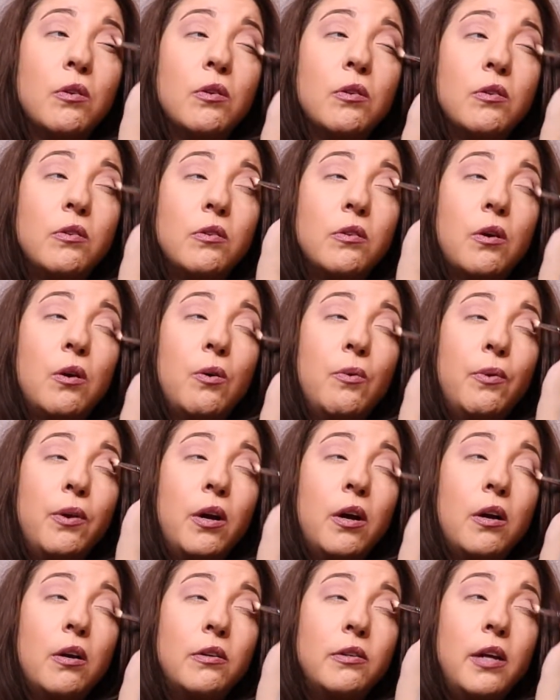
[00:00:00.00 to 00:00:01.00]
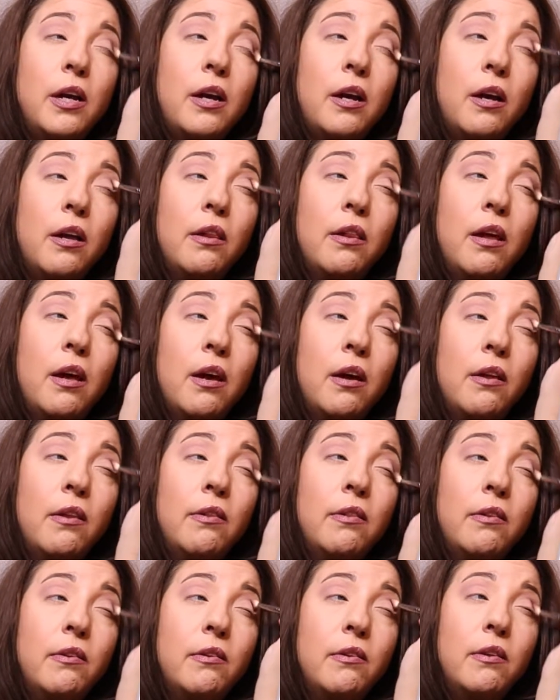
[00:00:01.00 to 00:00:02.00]
So we are taking that
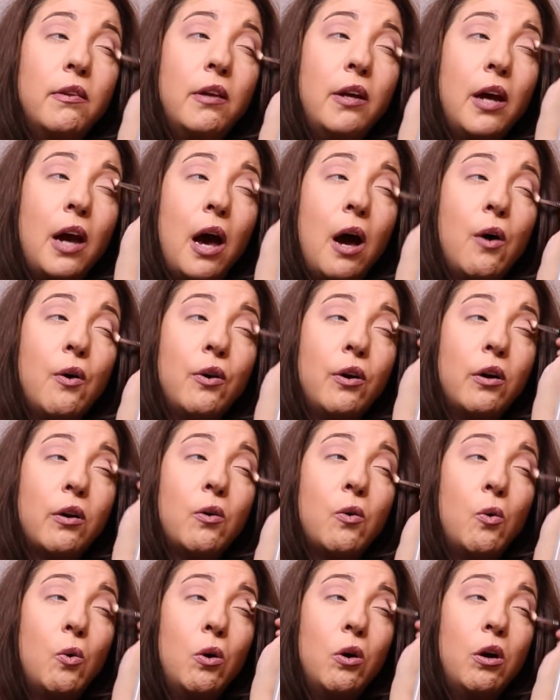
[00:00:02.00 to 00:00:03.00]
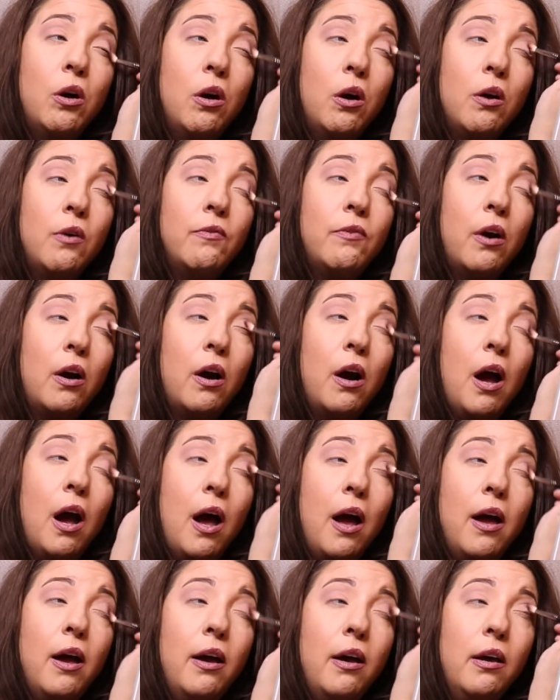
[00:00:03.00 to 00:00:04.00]
into the outer corner of our
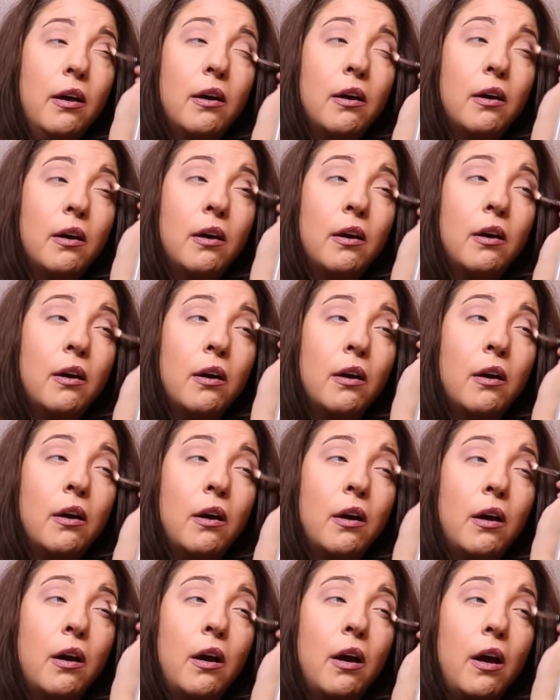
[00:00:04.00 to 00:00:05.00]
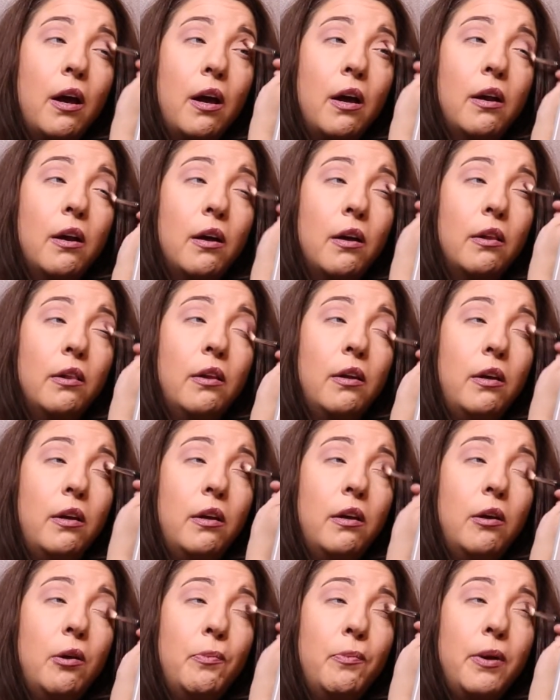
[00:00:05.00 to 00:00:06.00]
eye and a
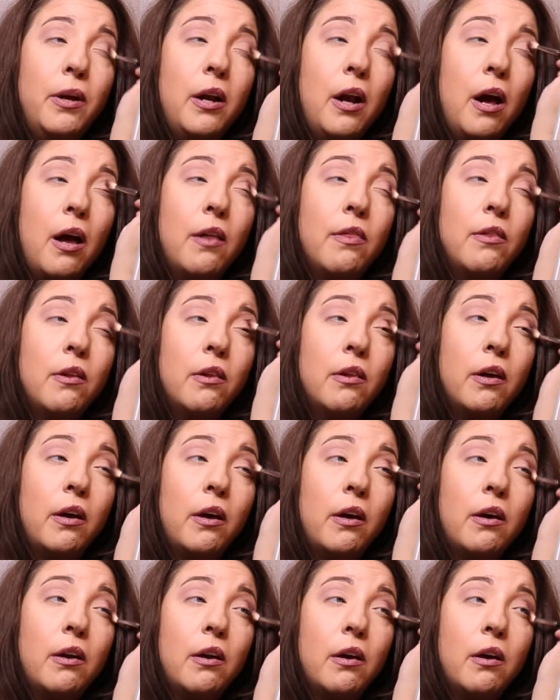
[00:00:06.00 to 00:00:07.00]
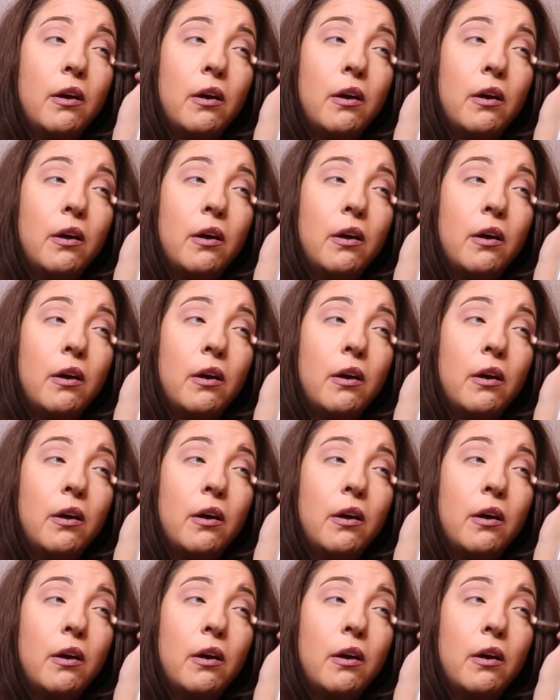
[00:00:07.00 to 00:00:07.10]
little bit on the lid.